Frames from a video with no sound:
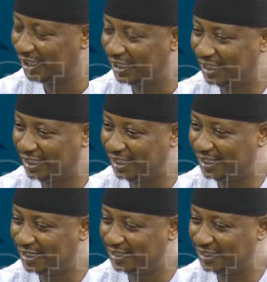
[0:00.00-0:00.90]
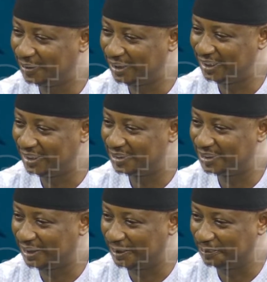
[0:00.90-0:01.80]
uh, there were this,
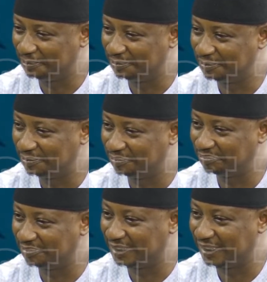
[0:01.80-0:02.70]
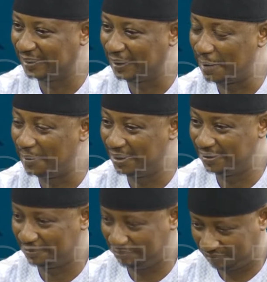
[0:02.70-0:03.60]
um, I mean,
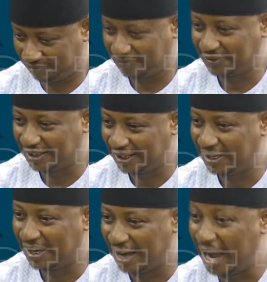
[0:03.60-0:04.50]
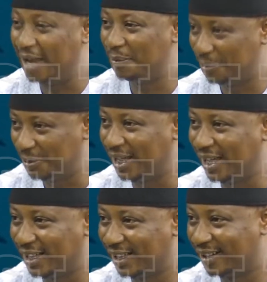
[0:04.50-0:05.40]
hype, if you
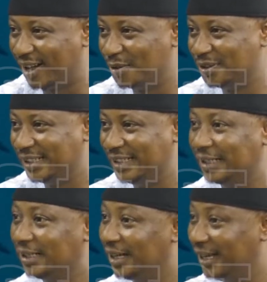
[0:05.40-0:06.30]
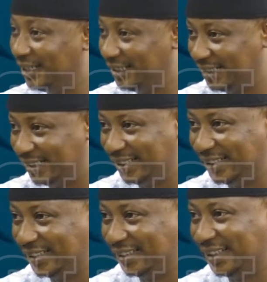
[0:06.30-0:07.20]
like, around the decline
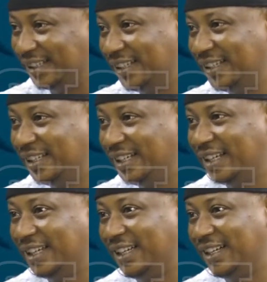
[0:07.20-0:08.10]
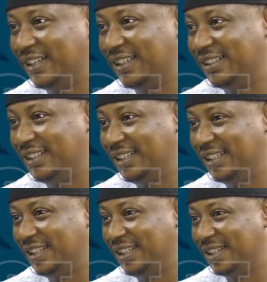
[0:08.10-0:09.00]
in uh,
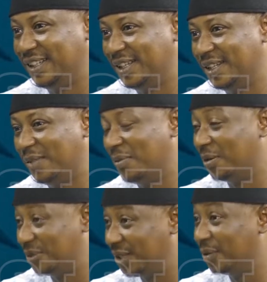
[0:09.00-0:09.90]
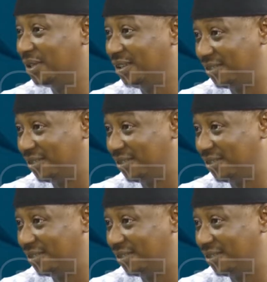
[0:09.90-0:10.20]
the number of security